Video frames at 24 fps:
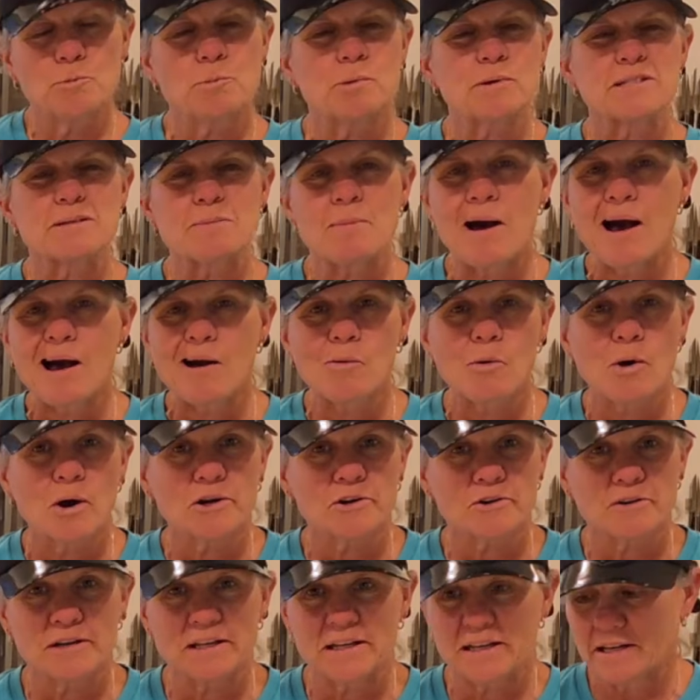you put some hot
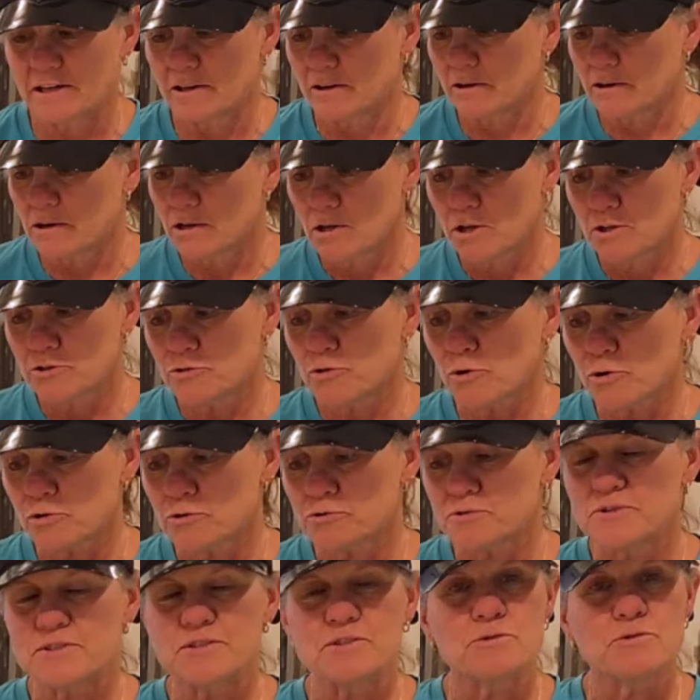water in here, throw
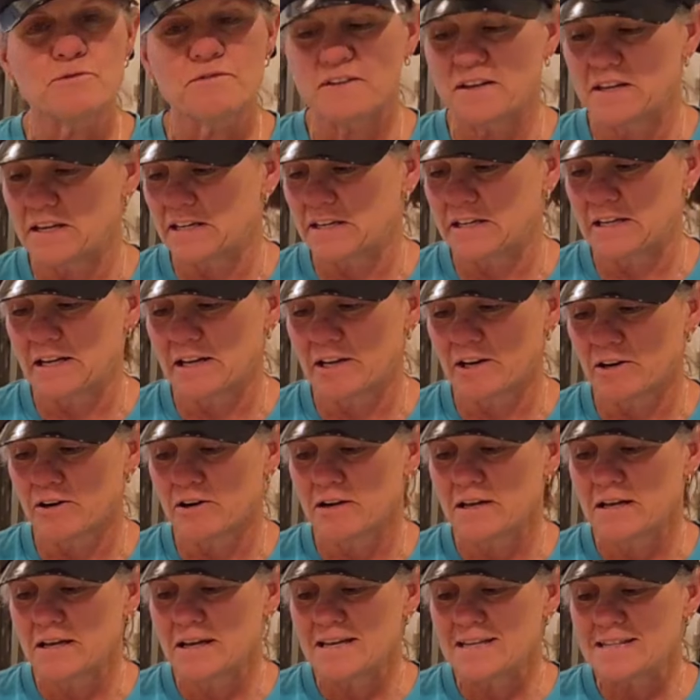your sous vide in
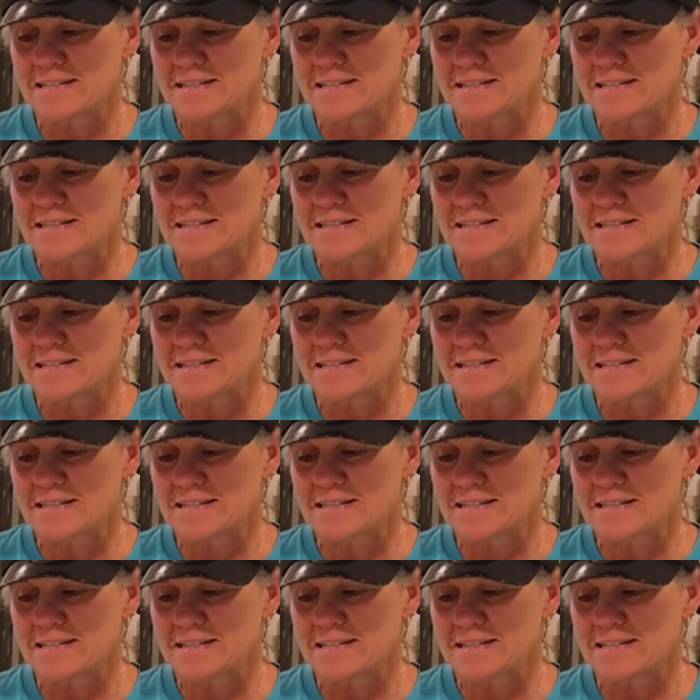here,